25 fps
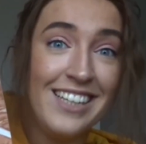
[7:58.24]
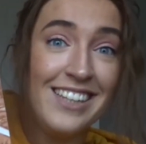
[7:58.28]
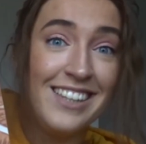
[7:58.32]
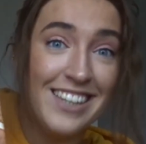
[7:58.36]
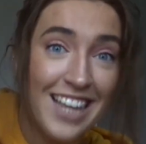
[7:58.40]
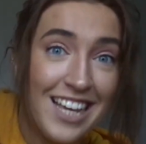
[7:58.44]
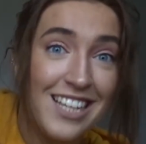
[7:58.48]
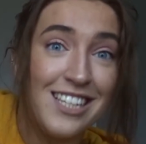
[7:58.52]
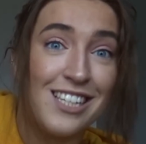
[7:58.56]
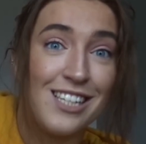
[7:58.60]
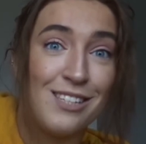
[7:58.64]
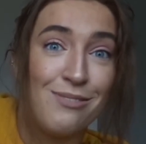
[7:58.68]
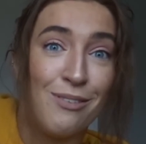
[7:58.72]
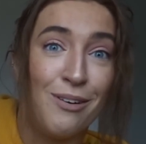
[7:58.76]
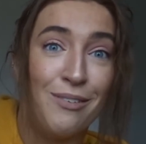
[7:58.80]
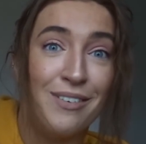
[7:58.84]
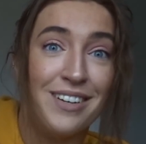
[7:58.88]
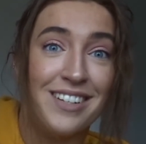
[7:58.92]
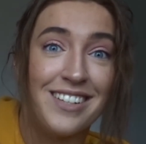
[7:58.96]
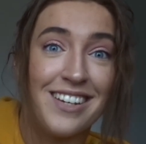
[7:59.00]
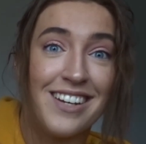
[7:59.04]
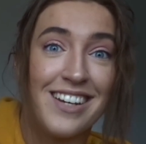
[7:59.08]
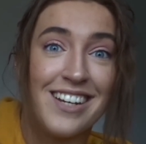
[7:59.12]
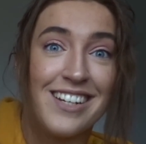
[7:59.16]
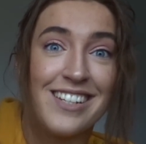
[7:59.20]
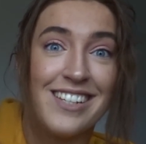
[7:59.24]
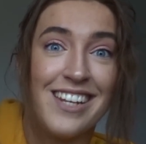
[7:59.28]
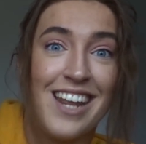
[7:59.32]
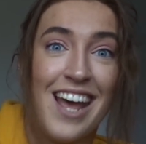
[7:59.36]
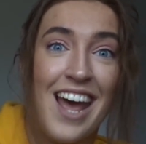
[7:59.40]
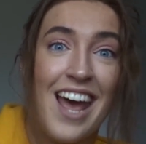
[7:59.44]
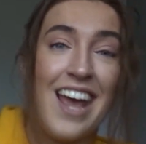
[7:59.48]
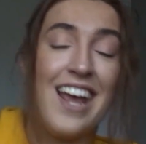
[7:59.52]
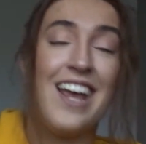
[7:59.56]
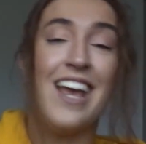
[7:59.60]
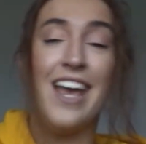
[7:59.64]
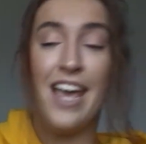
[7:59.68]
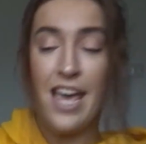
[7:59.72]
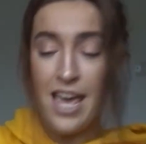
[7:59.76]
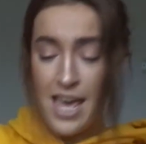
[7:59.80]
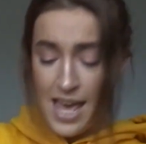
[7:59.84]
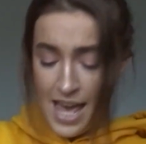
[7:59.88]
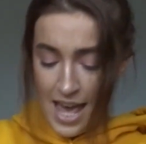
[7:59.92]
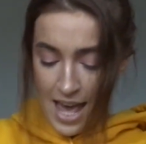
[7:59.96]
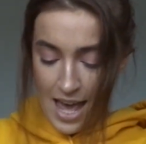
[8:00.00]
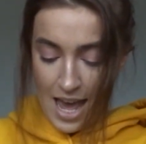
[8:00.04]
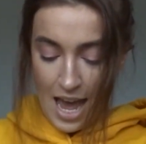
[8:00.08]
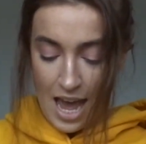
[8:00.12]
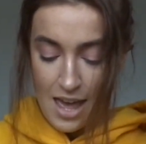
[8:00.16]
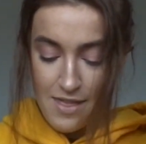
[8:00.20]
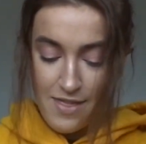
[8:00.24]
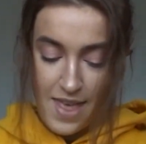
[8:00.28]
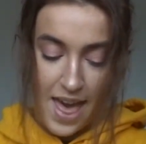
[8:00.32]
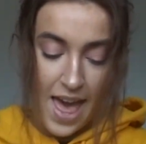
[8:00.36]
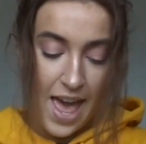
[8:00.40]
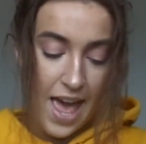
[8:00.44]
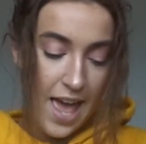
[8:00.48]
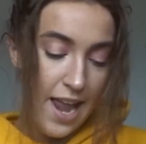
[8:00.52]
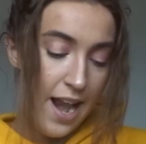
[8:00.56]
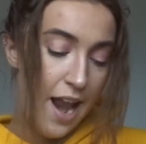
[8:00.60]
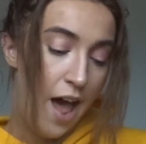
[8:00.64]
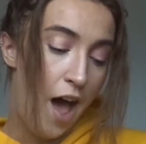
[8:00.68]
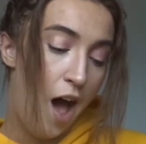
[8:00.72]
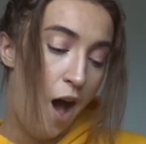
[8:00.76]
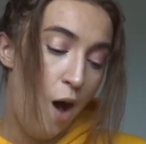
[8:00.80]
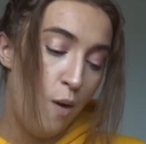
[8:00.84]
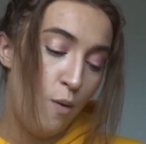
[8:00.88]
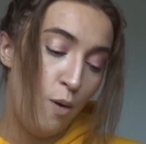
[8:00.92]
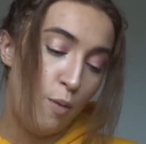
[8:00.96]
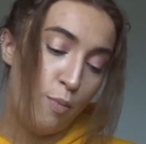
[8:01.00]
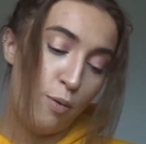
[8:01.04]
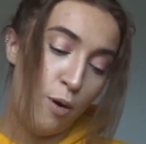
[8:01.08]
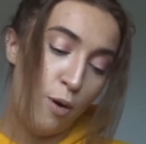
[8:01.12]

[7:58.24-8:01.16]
this is what we're doing today. And then I will